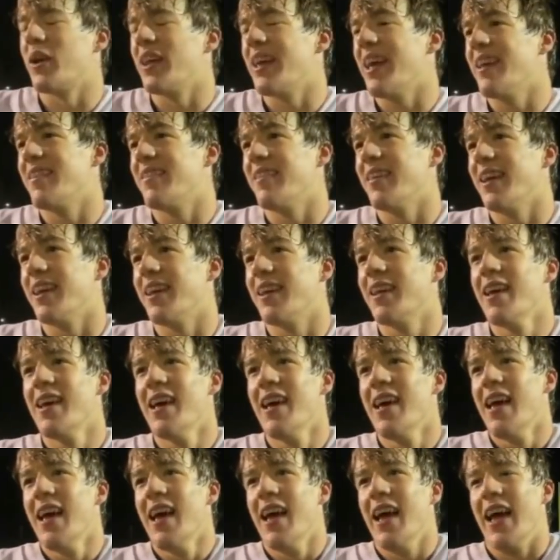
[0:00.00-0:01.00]
One of the
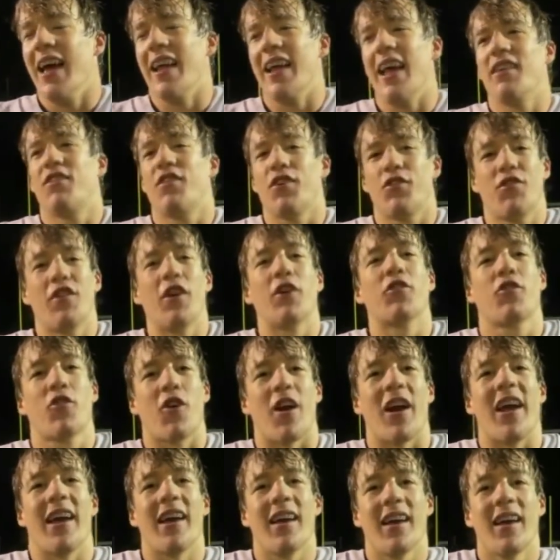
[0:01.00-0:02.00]
students killed,
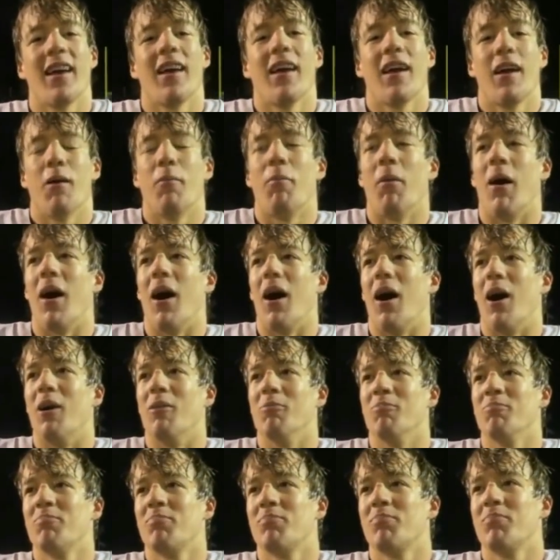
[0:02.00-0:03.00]
16 year old
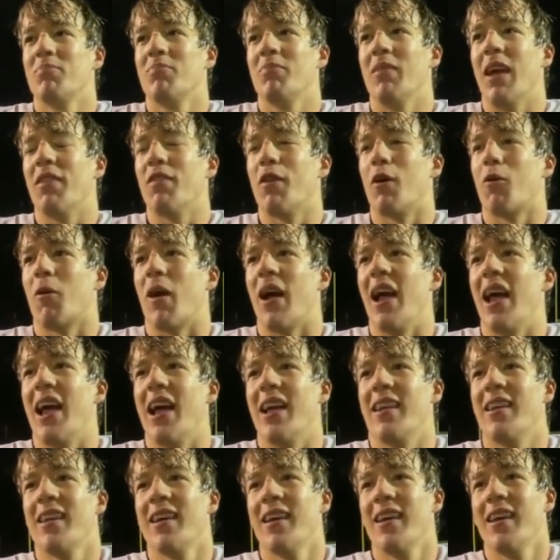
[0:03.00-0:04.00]
Tate Myre, a
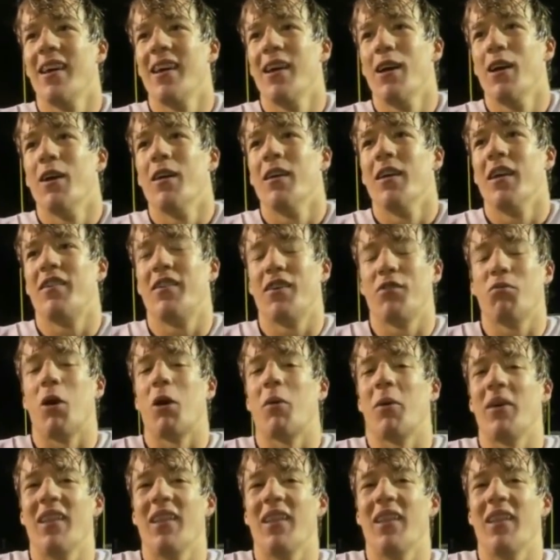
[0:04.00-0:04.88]
rising football